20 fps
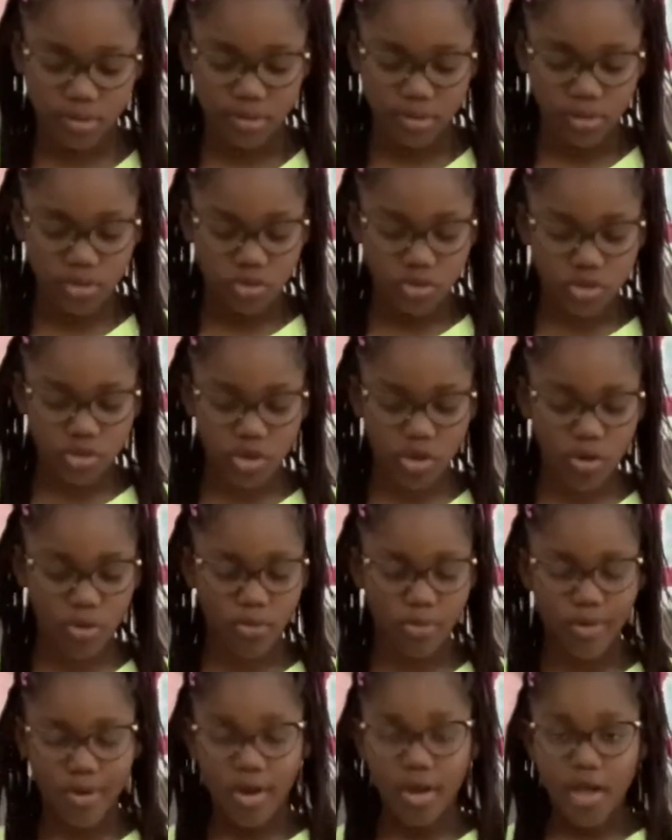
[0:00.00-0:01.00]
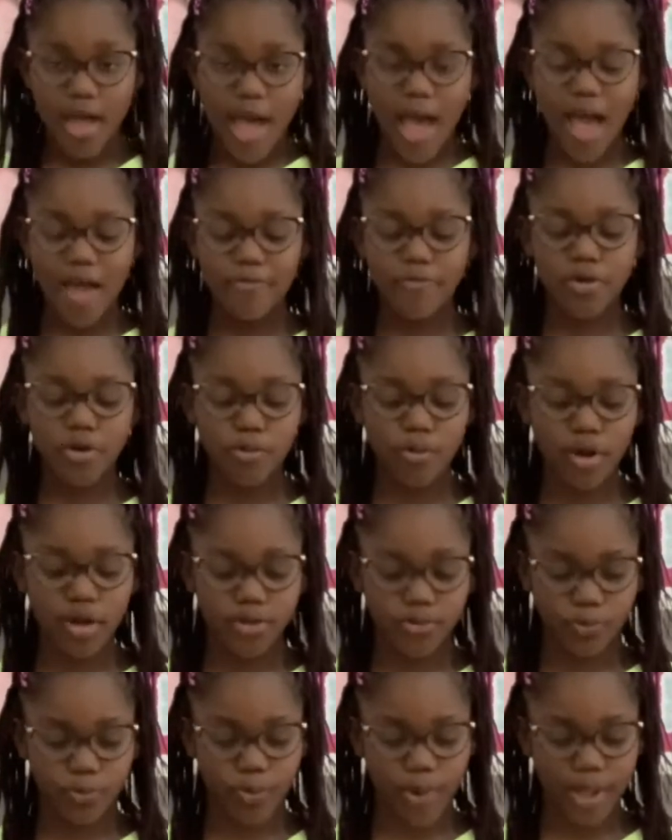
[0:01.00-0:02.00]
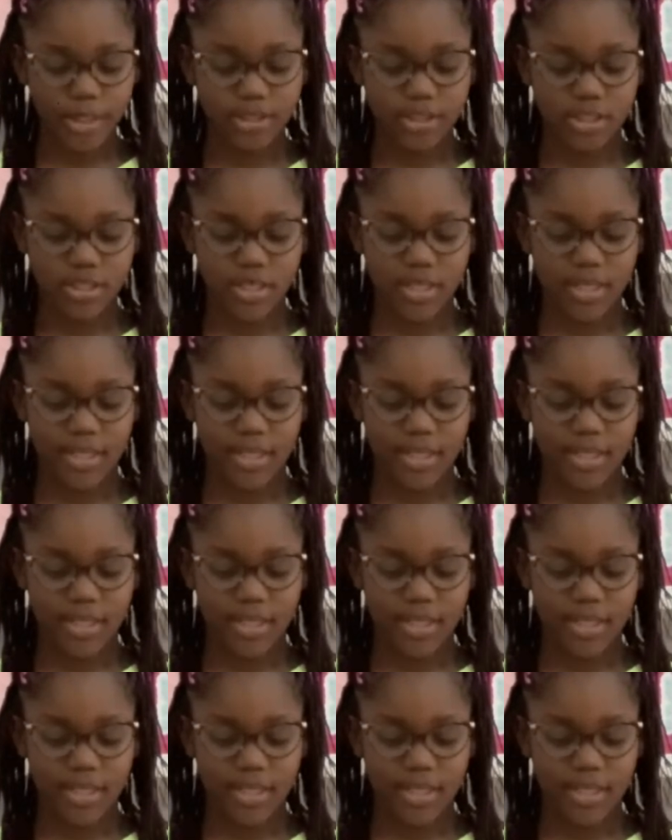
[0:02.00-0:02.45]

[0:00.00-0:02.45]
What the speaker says: So, everyone went to the